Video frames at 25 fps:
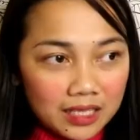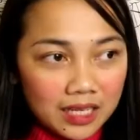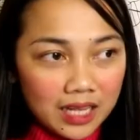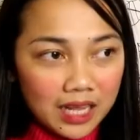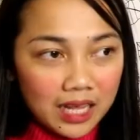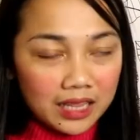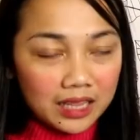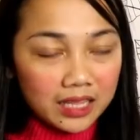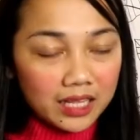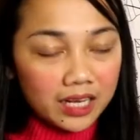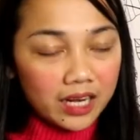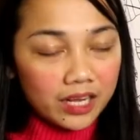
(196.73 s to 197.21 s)

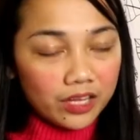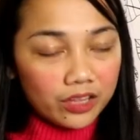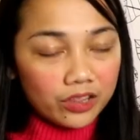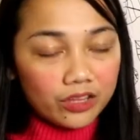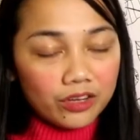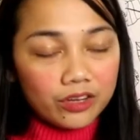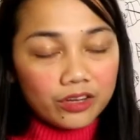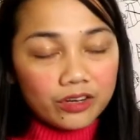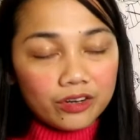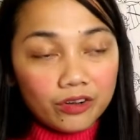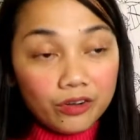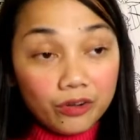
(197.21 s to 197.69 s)
And then I
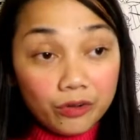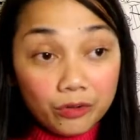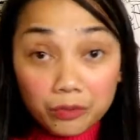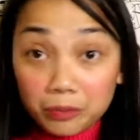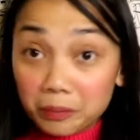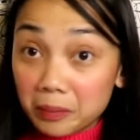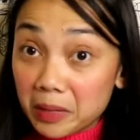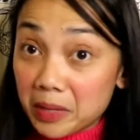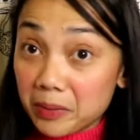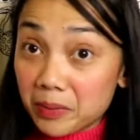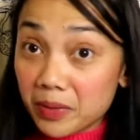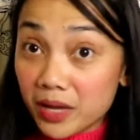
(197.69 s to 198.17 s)
thought, oh,
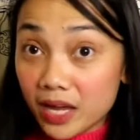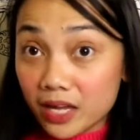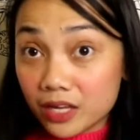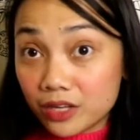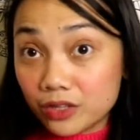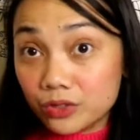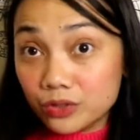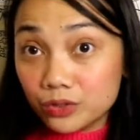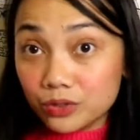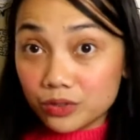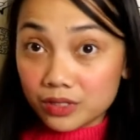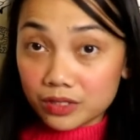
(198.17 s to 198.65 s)
maybe I could
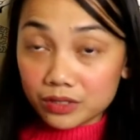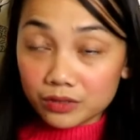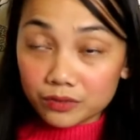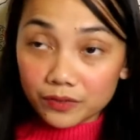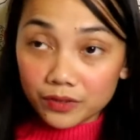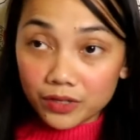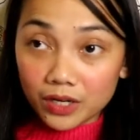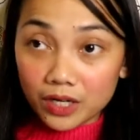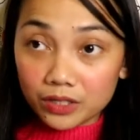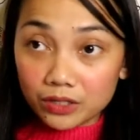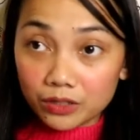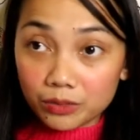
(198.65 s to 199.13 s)
do this for
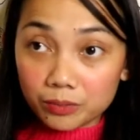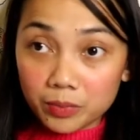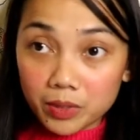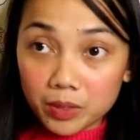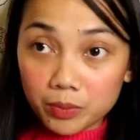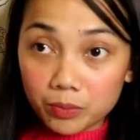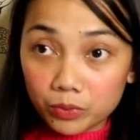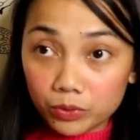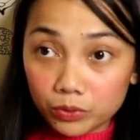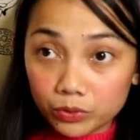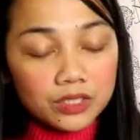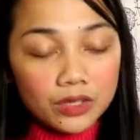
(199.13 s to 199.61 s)
other
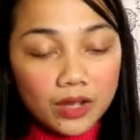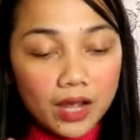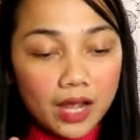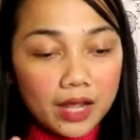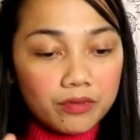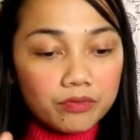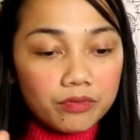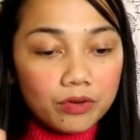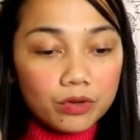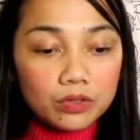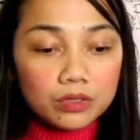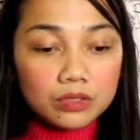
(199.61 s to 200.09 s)
people. So I
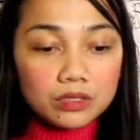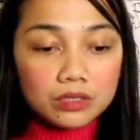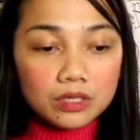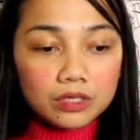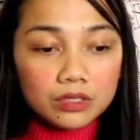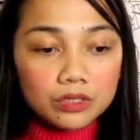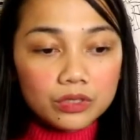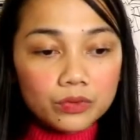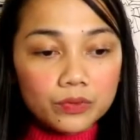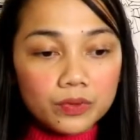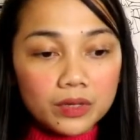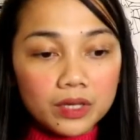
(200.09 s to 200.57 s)
focused on
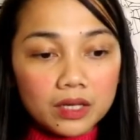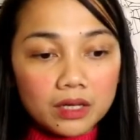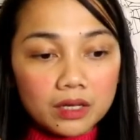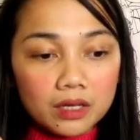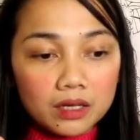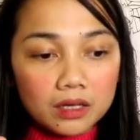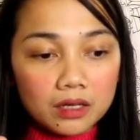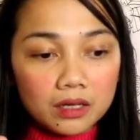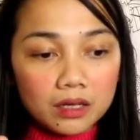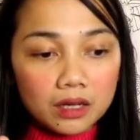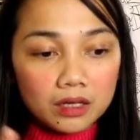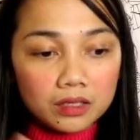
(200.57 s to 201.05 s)
doing
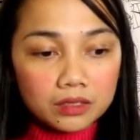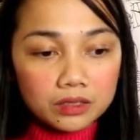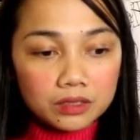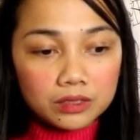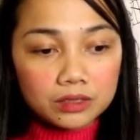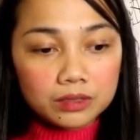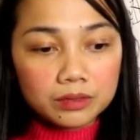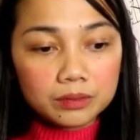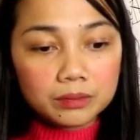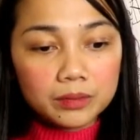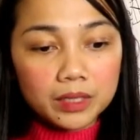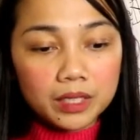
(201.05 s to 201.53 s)

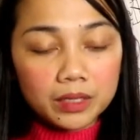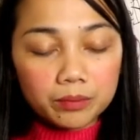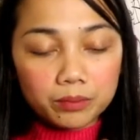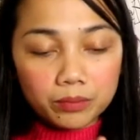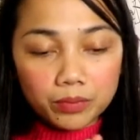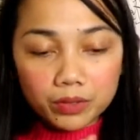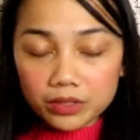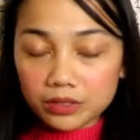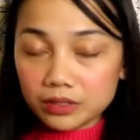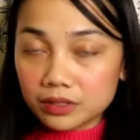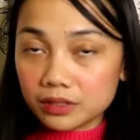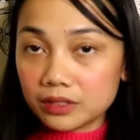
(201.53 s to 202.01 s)
custom and
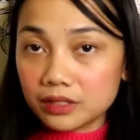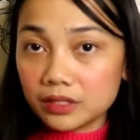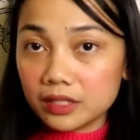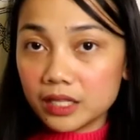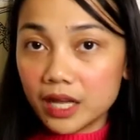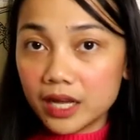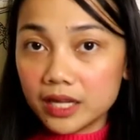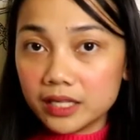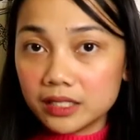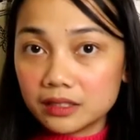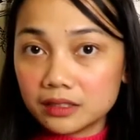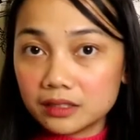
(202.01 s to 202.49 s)

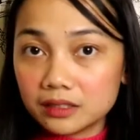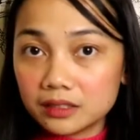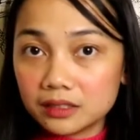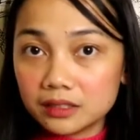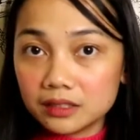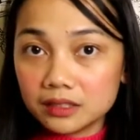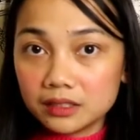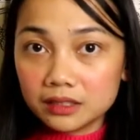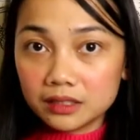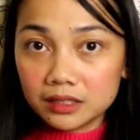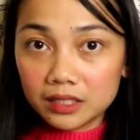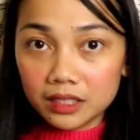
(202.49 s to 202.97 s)
personalized
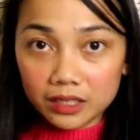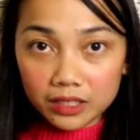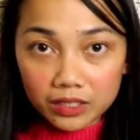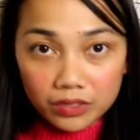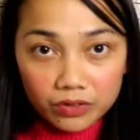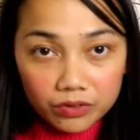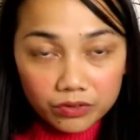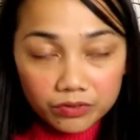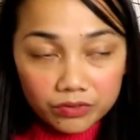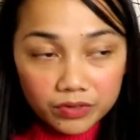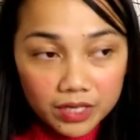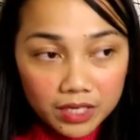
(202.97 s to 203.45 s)

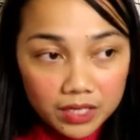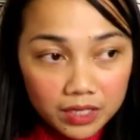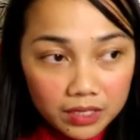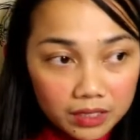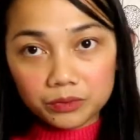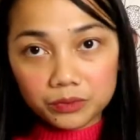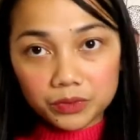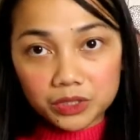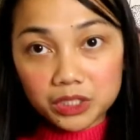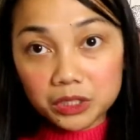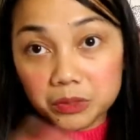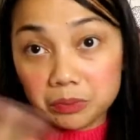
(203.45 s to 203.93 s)
calligraphy,
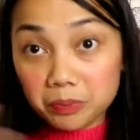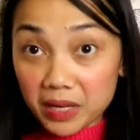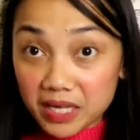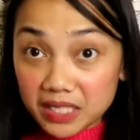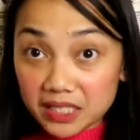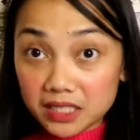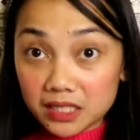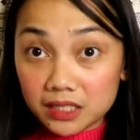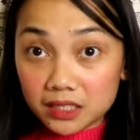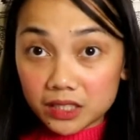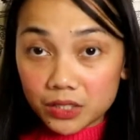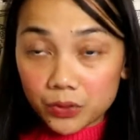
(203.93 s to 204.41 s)
which is
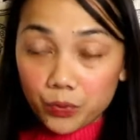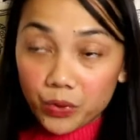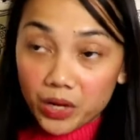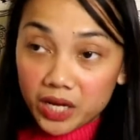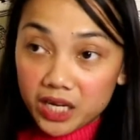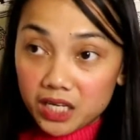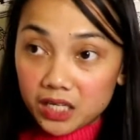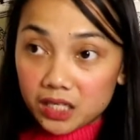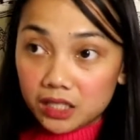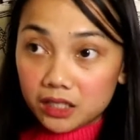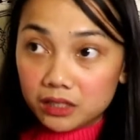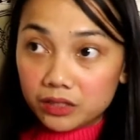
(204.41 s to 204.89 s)
basically
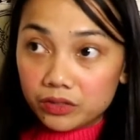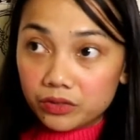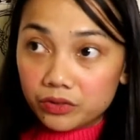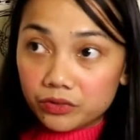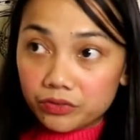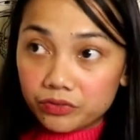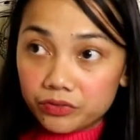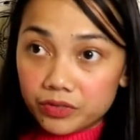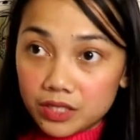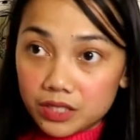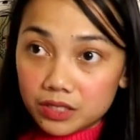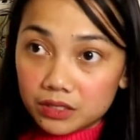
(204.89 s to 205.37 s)
wedding
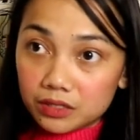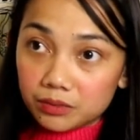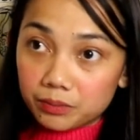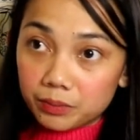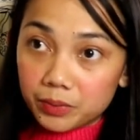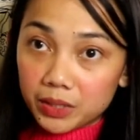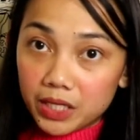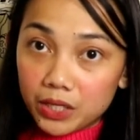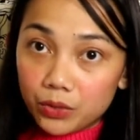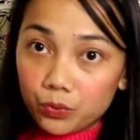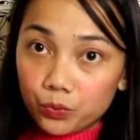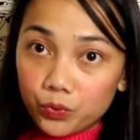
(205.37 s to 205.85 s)
calligraphy to
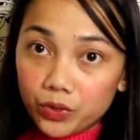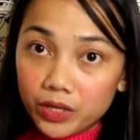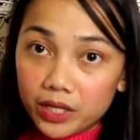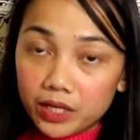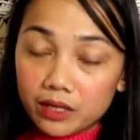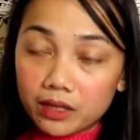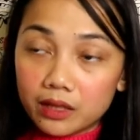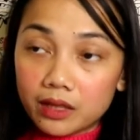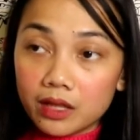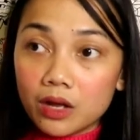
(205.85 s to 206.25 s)
begin with.